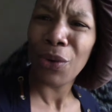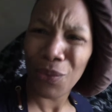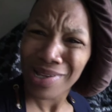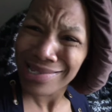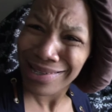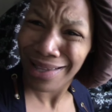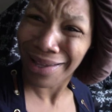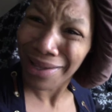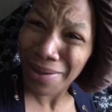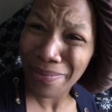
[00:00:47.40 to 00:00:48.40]
what's
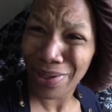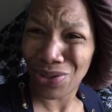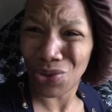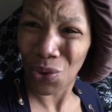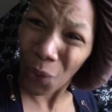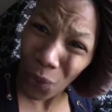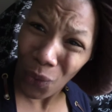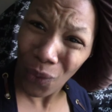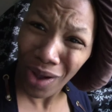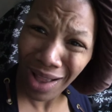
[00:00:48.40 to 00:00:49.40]
up
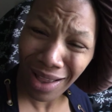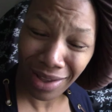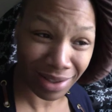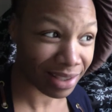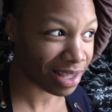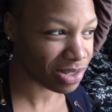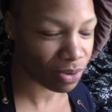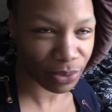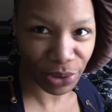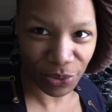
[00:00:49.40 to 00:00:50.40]
yo guess
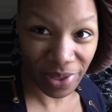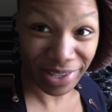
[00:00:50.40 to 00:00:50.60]
what we're doing